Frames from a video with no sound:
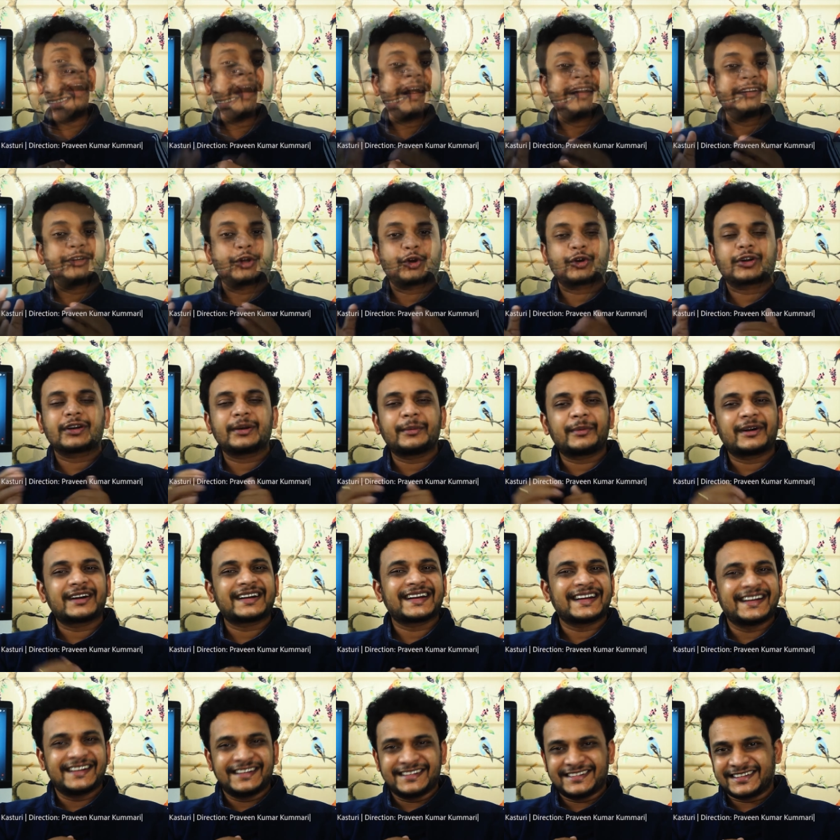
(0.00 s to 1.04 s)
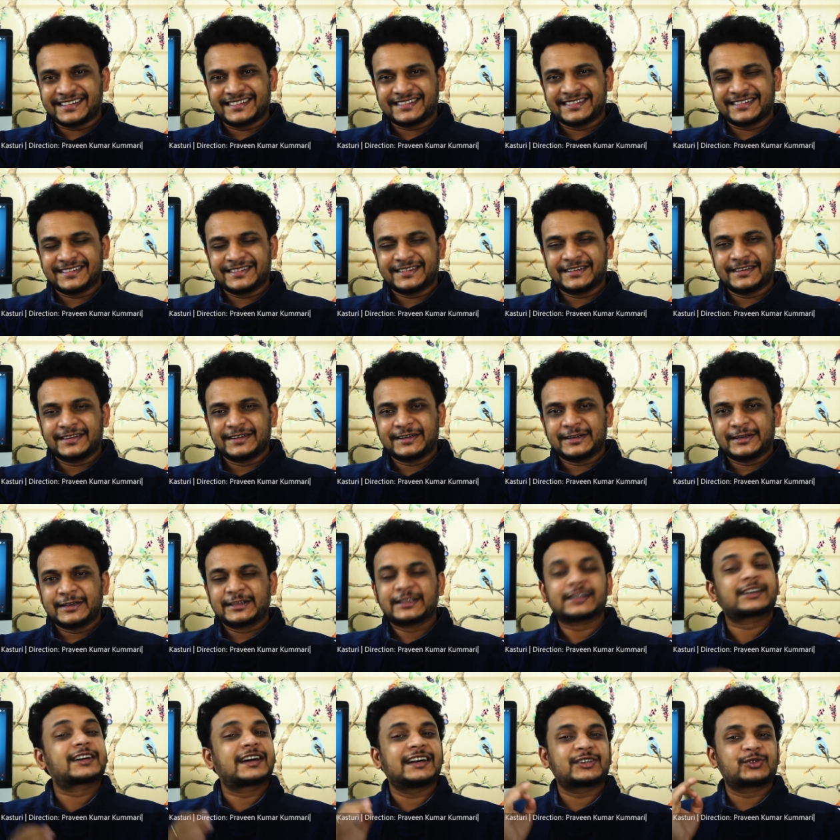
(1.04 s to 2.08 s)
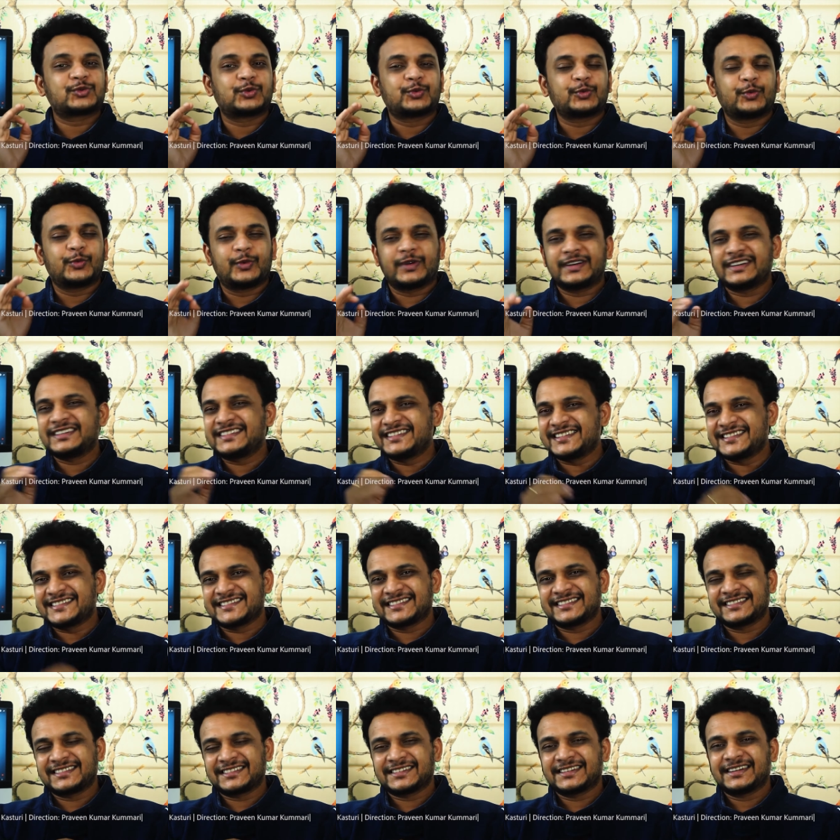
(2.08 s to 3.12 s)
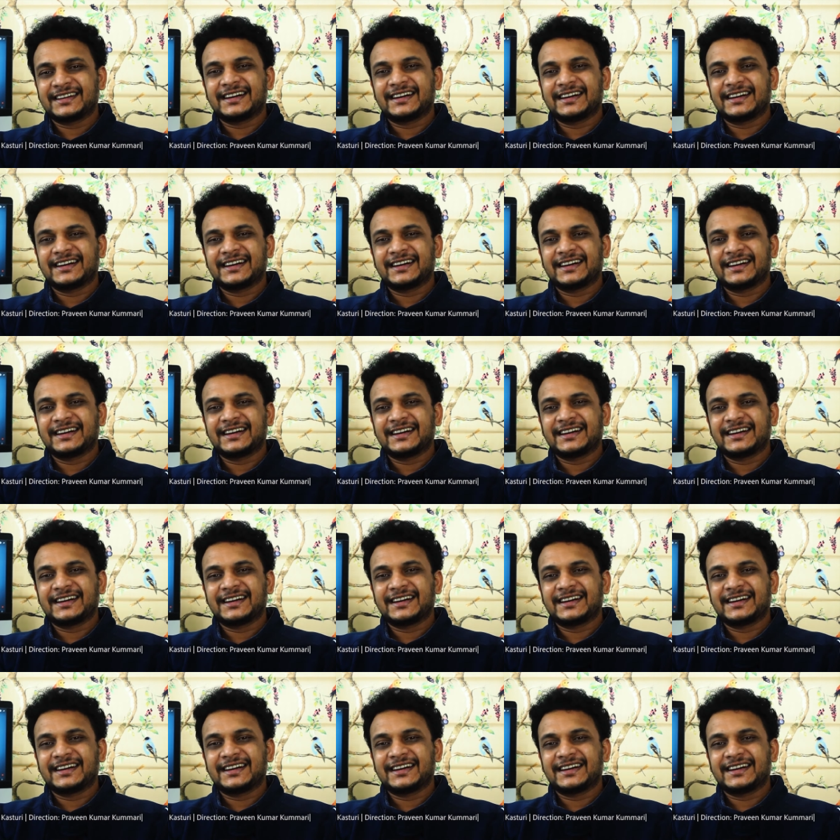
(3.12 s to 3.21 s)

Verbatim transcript: And talking about editing, the cuts were very decent